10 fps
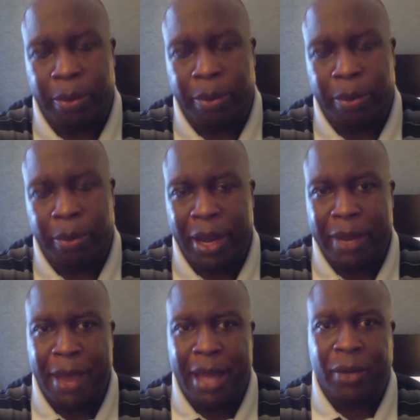what
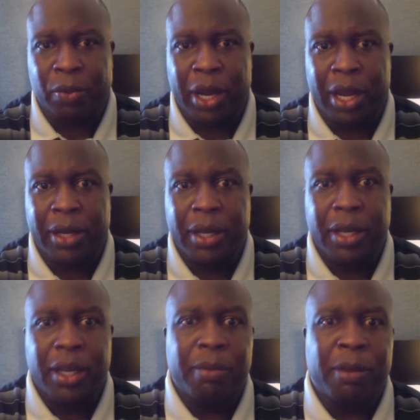Peyton Manning ran
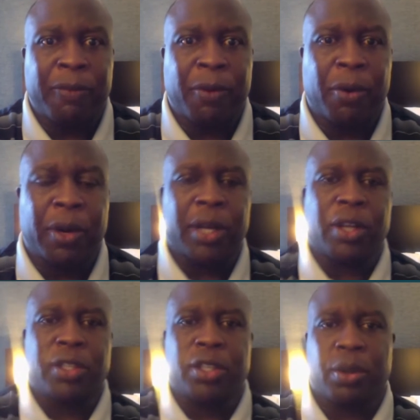before and
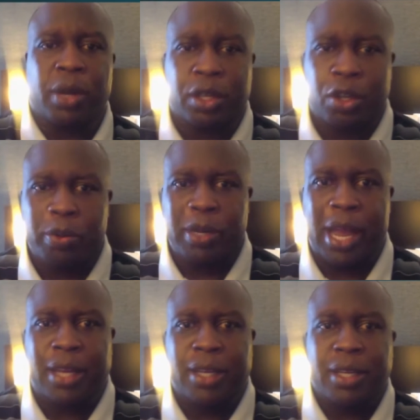also
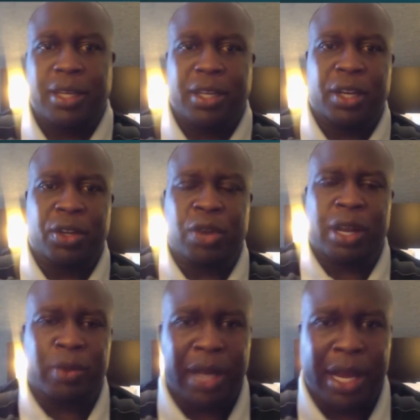Kubiak,
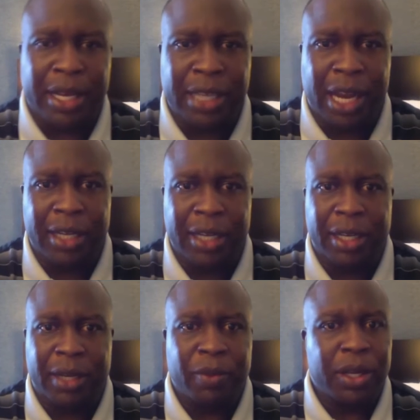trying to run out of
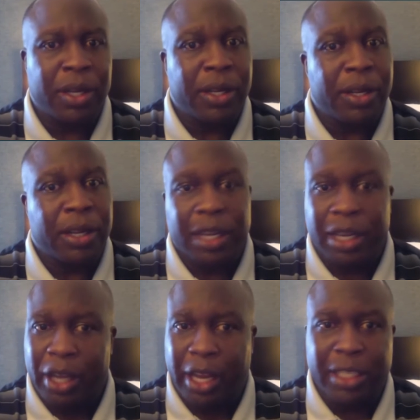shotgun.
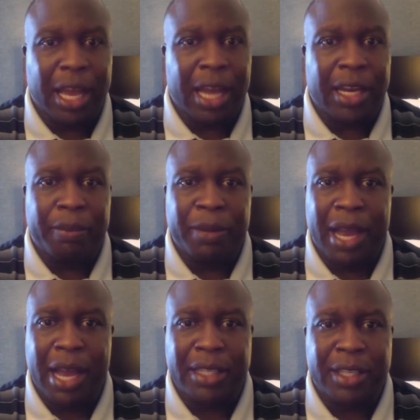He's lined up
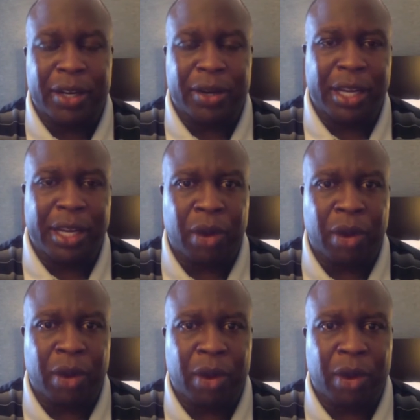behind center. And he's
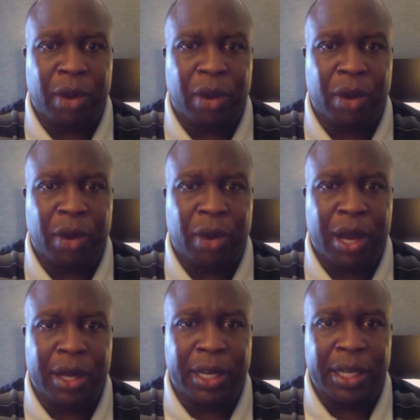able to get his foot in the
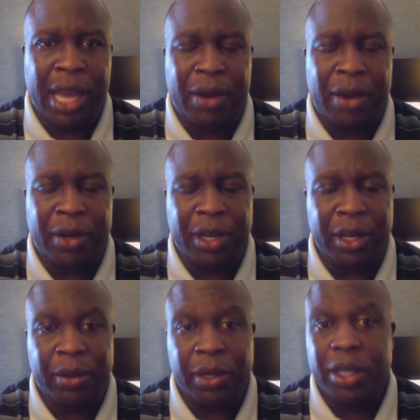ground and get
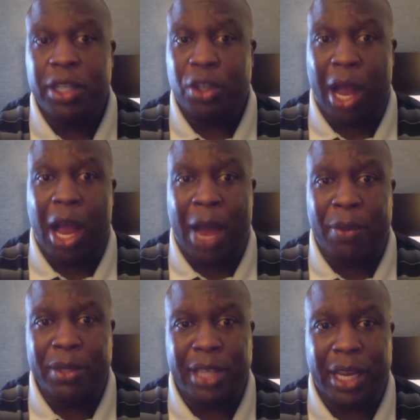downhill. So I
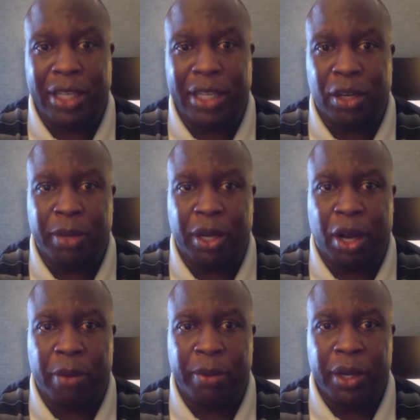would say he's going to be
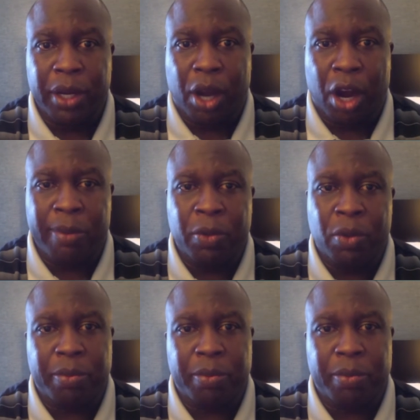
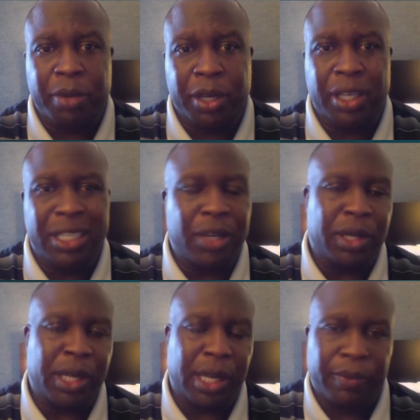RB1 because he'll
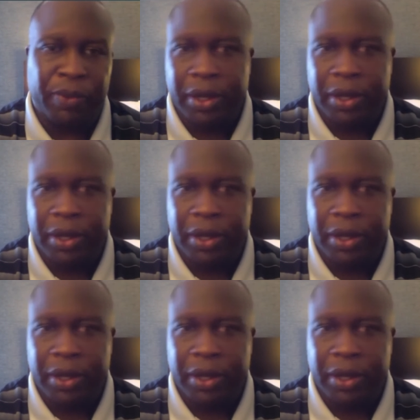get